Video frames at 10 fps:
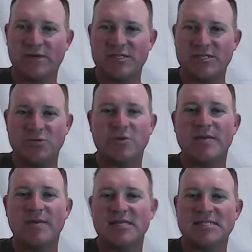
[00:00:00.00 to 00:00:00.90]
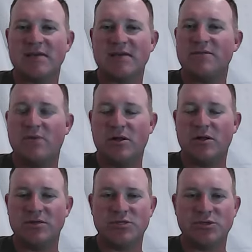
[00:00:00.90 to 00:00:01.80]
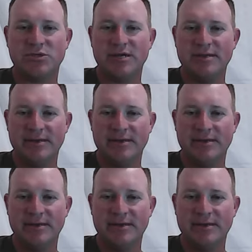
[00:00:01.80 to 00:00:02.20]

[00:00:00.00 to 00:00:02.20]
friends talk about stuff while you're shooting?